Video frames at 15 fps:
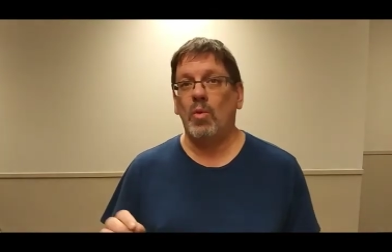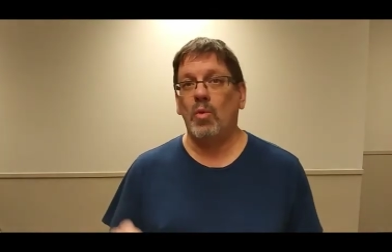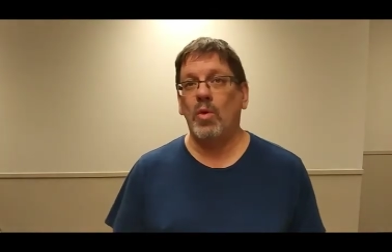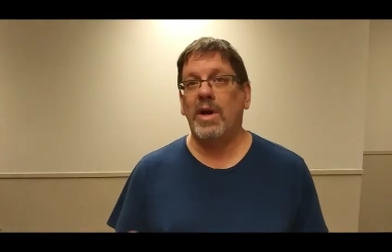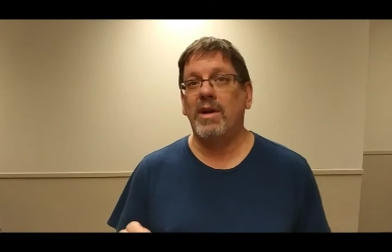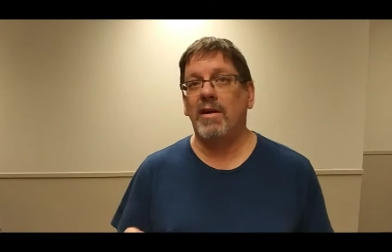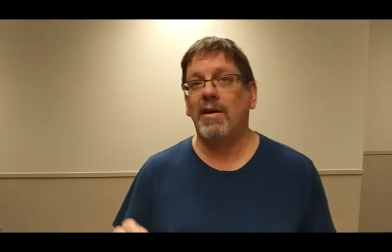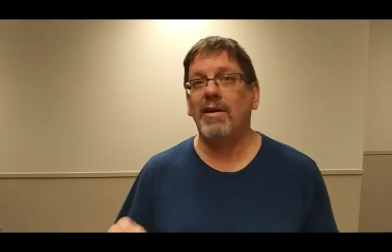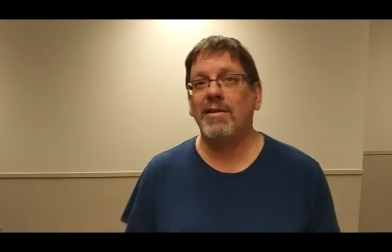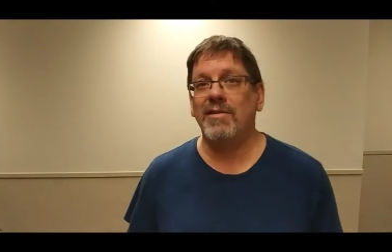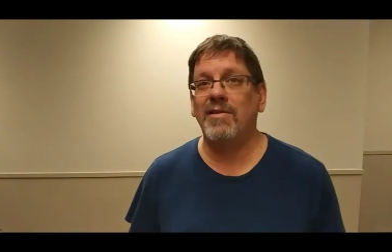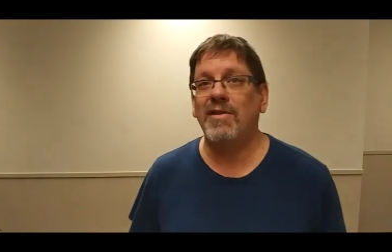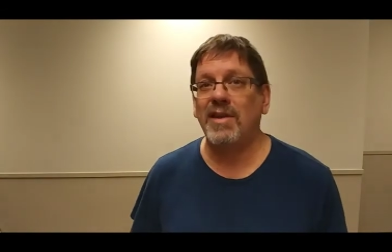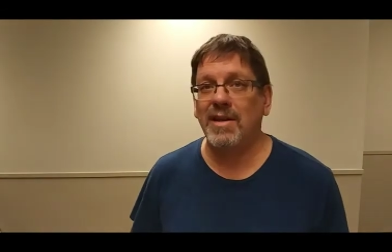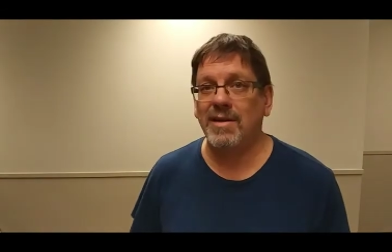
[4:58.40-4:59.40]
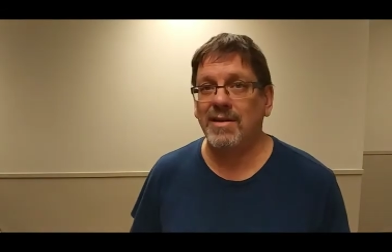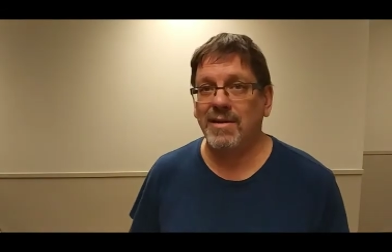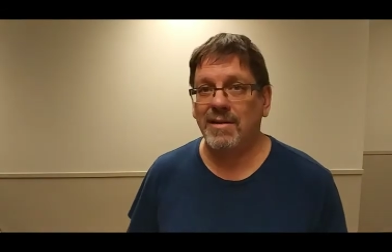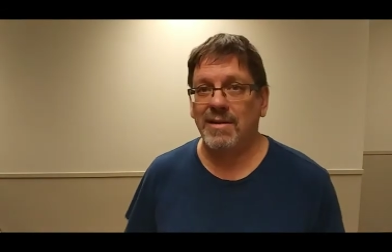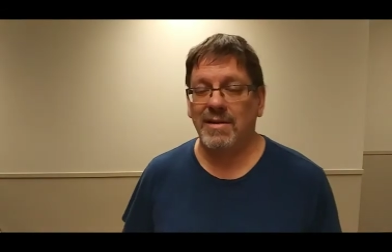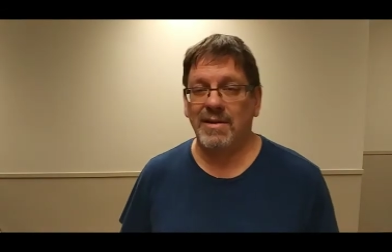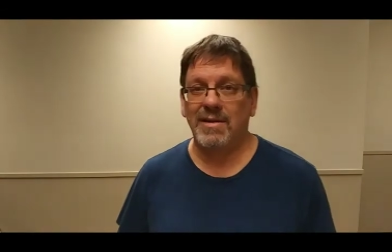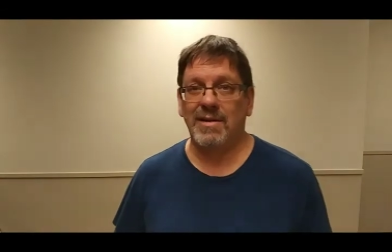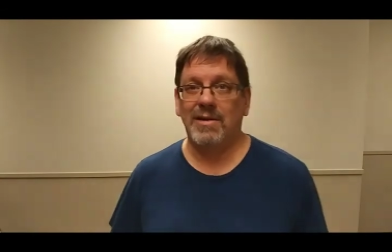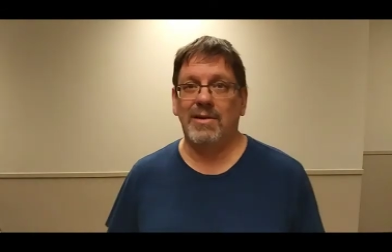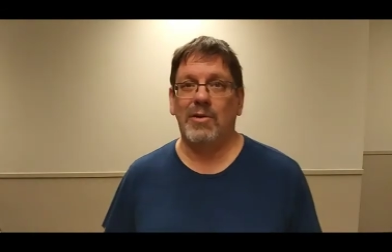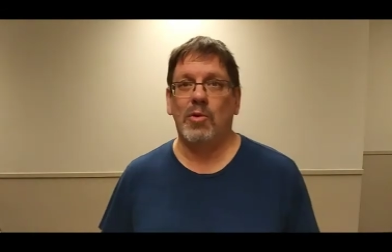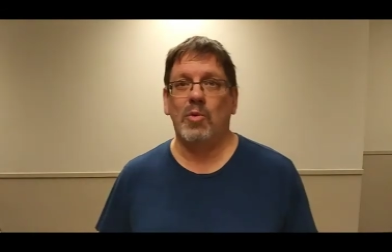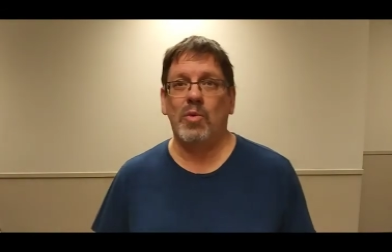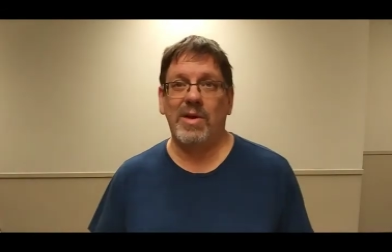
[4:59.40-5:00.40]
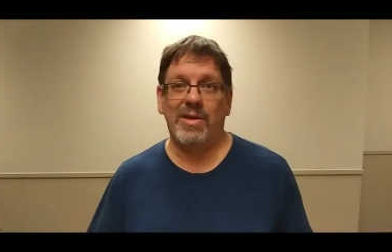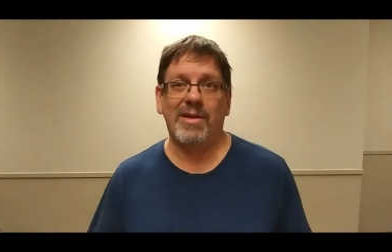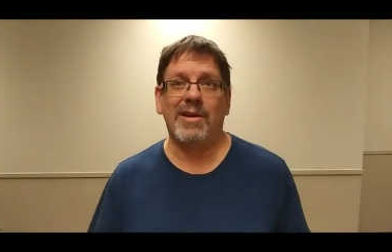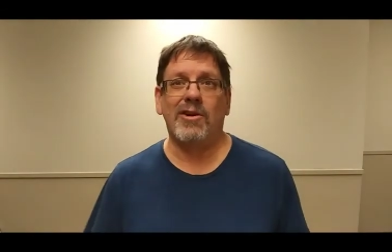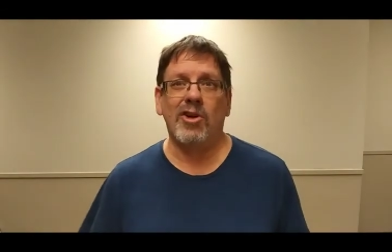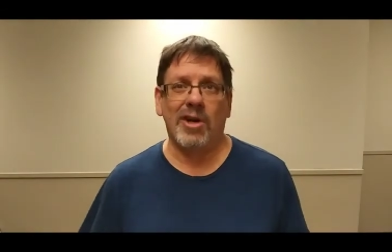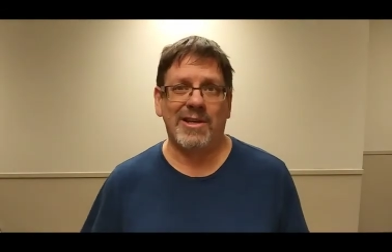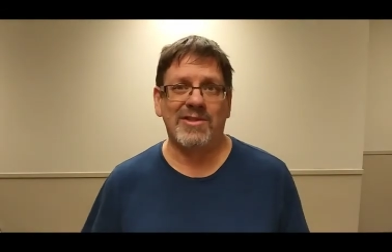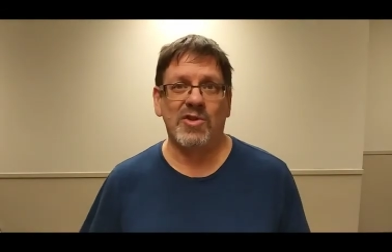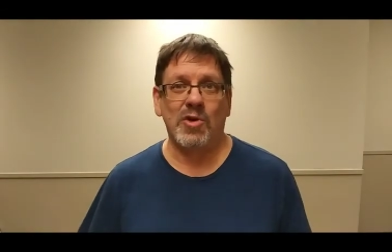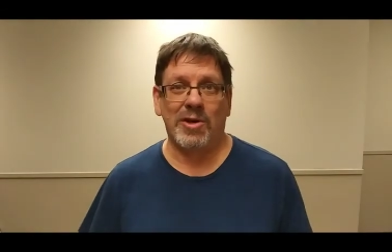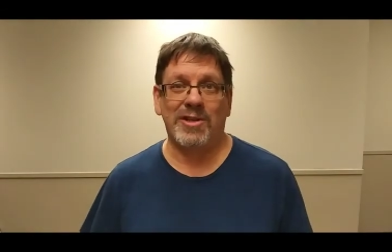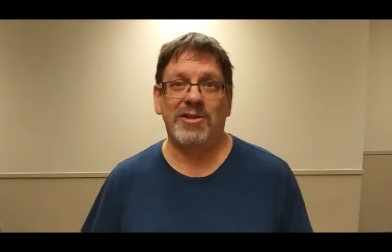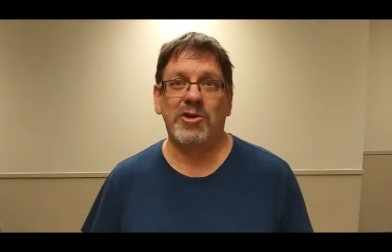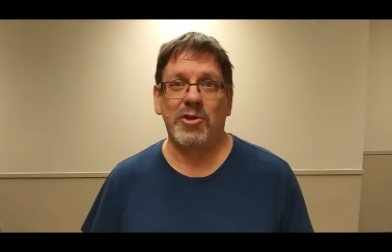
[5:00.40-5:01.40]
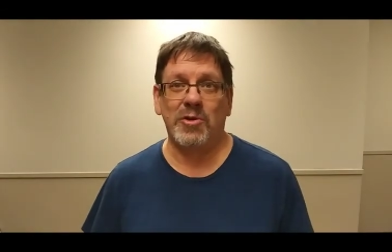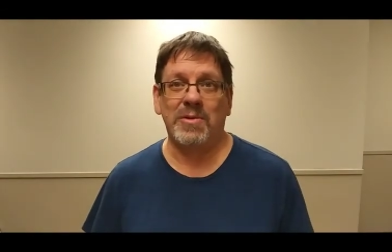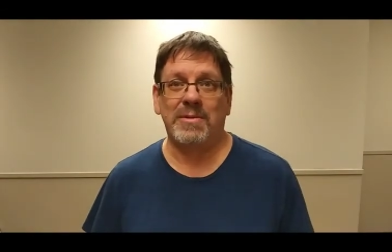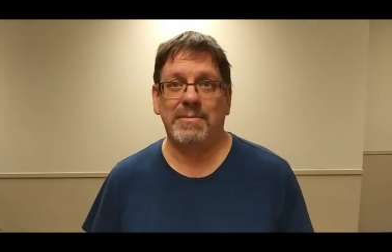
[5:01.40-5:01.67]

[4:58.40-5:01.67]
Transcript: what hard thing we think God's going to do.